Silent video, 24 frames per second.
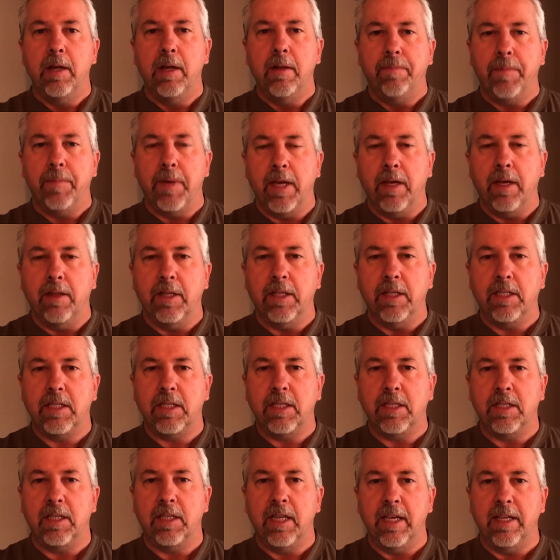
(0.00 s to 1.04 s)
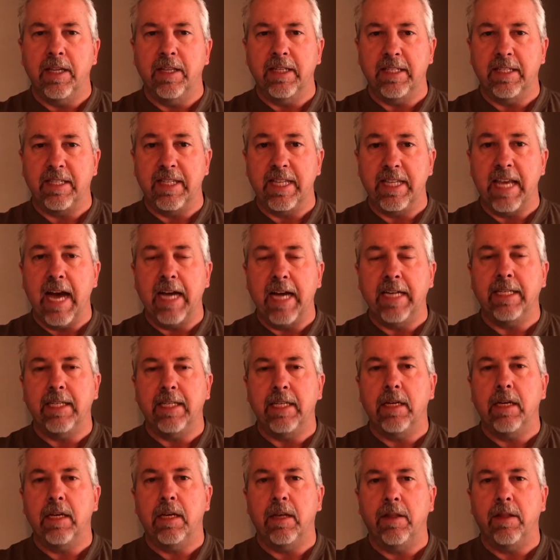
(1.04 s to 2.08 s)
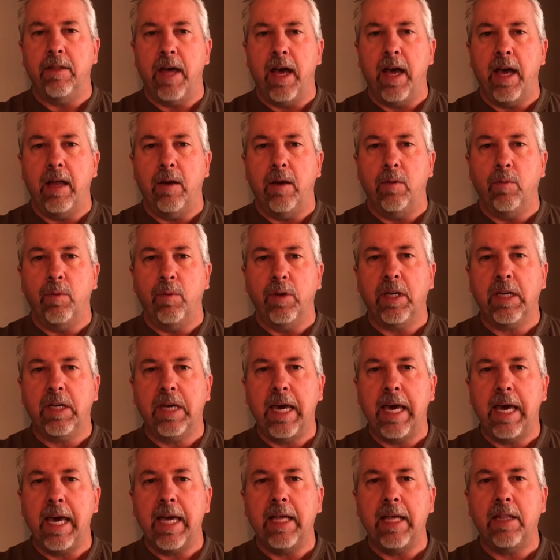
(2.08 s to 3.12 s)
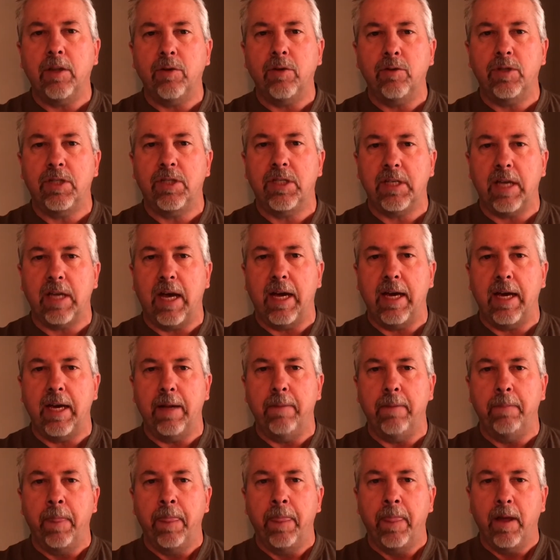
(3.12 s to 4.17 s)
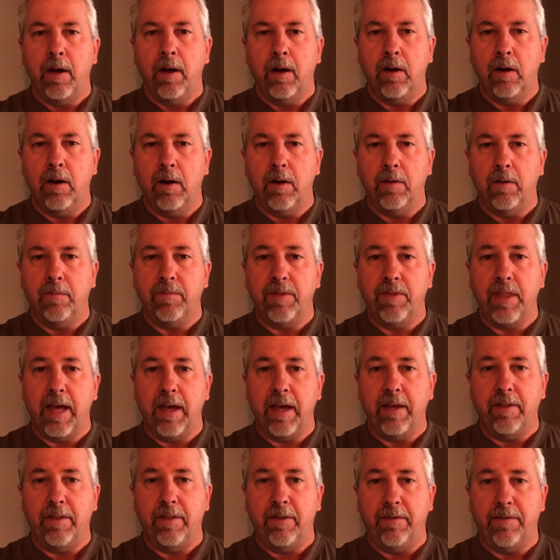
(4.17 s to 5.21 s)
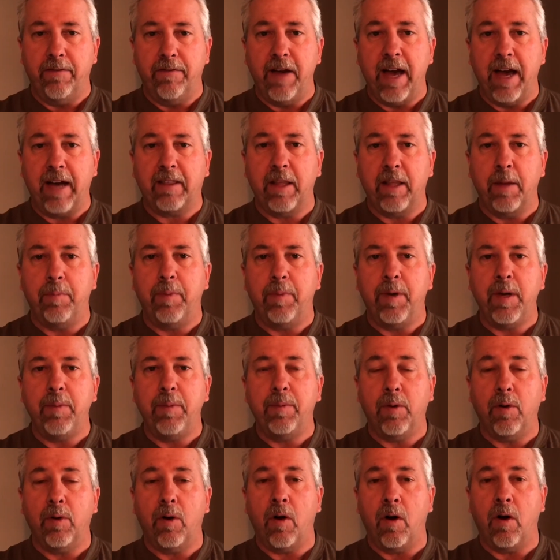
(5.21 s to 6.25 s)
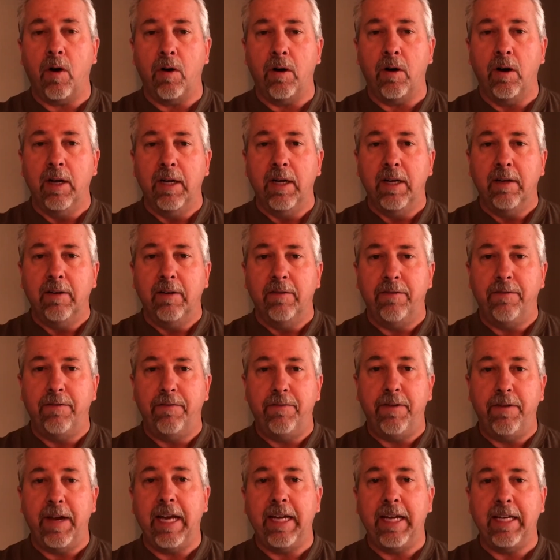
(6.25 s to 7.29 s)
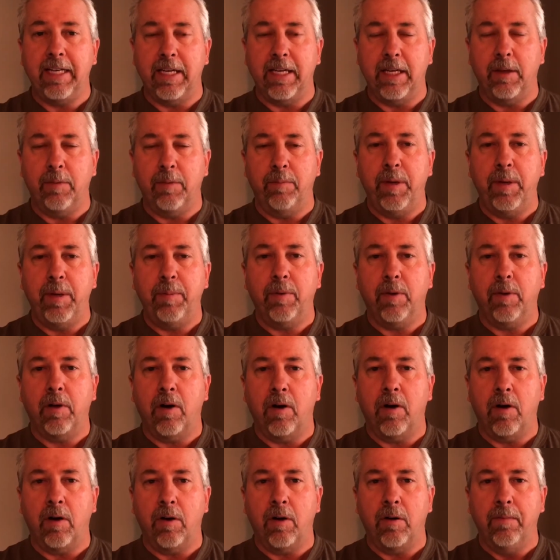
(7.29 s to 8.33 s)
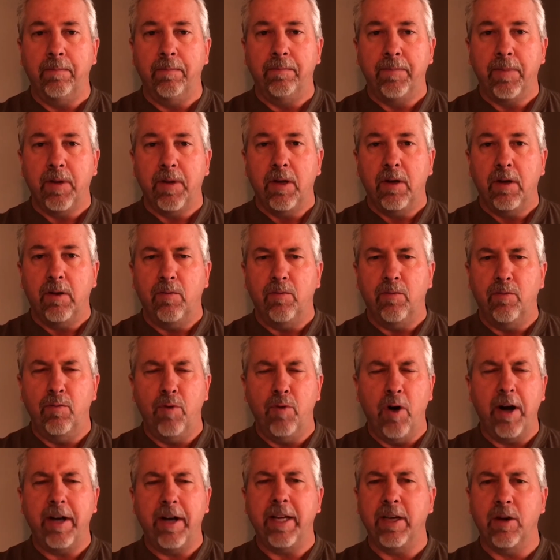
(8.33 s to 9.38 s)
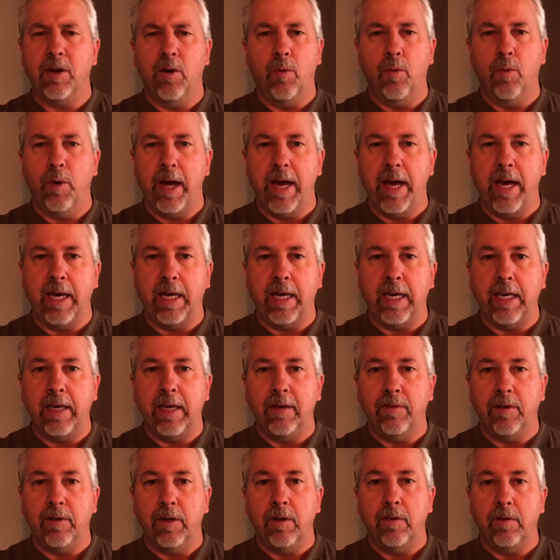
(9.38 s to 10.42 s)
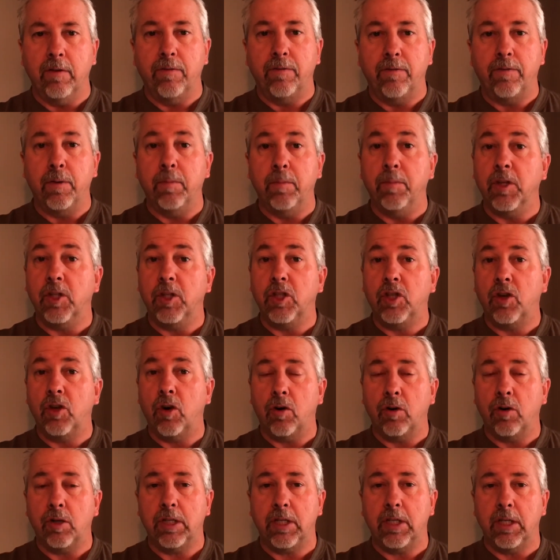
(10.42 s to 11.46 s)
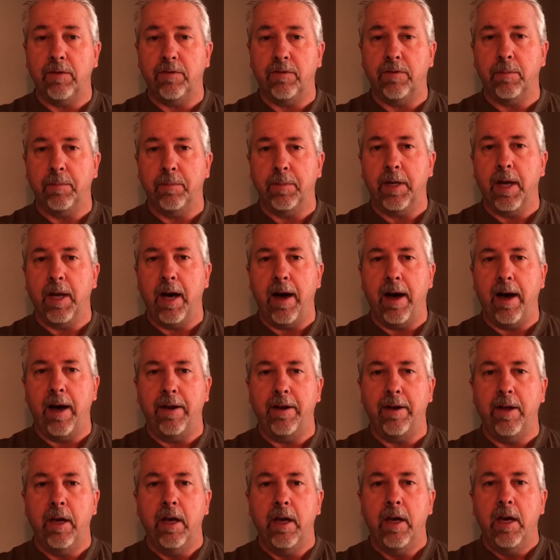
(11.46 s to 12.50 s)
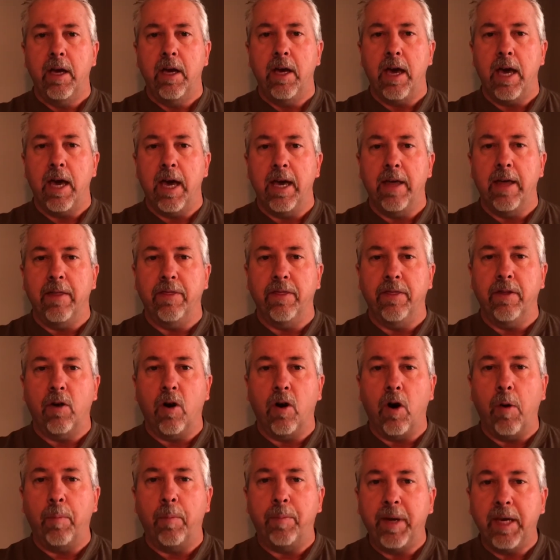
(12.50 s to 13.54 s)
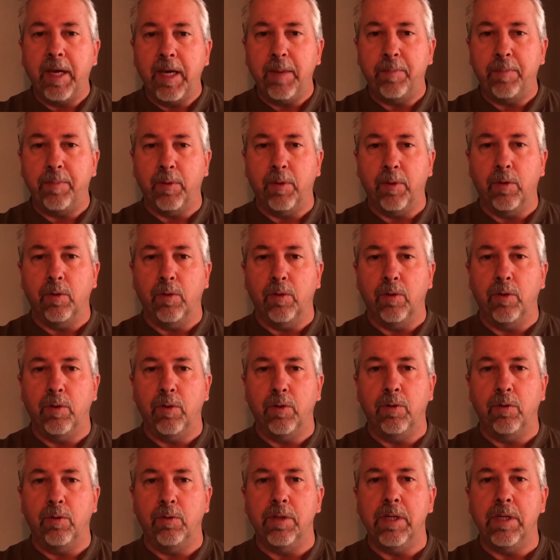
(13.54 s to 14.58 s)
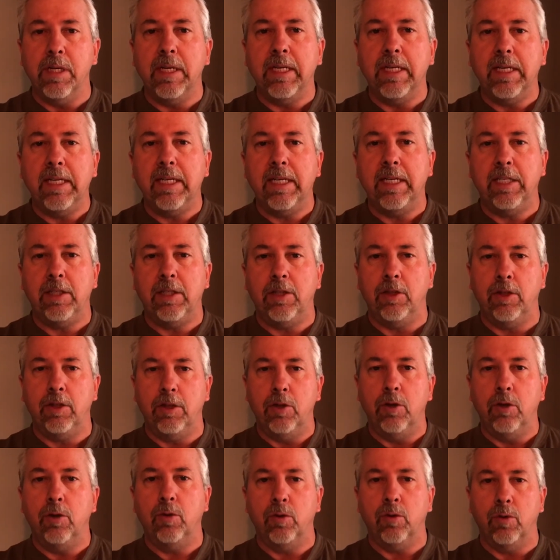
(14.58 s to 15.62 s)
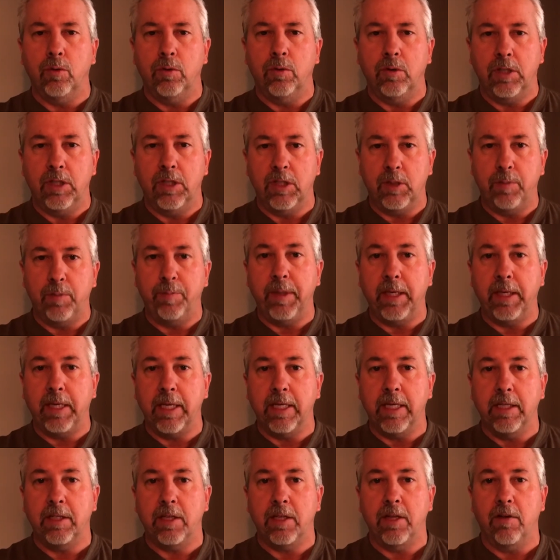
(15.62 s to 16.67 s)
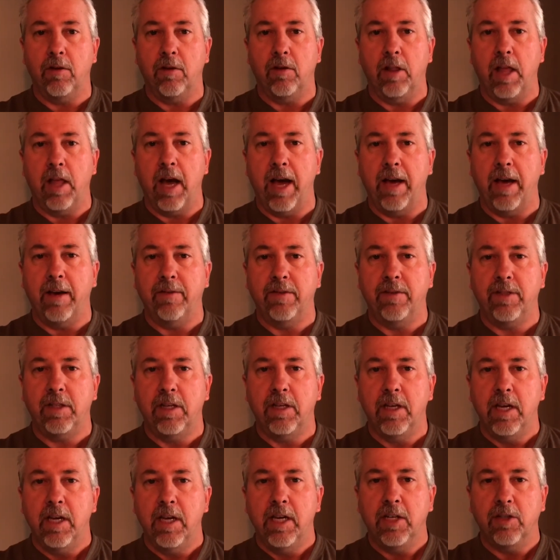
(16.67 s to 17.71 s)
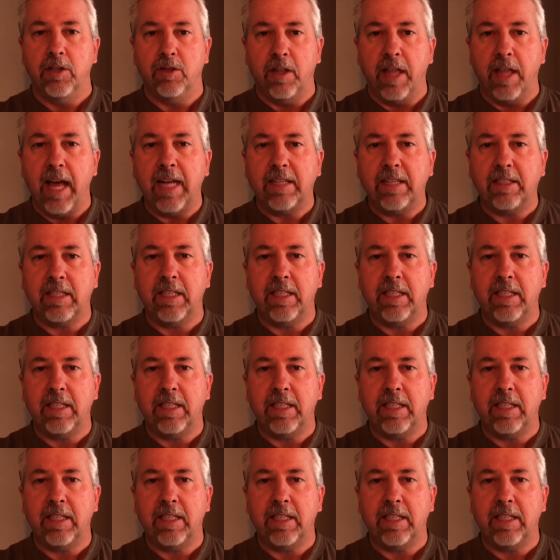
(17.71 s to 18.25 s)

And it's the idea that we can't lose sight that the fact that people are fading, people are running away even from the church and from God. And there are people who need you to speak into their lives. And so that's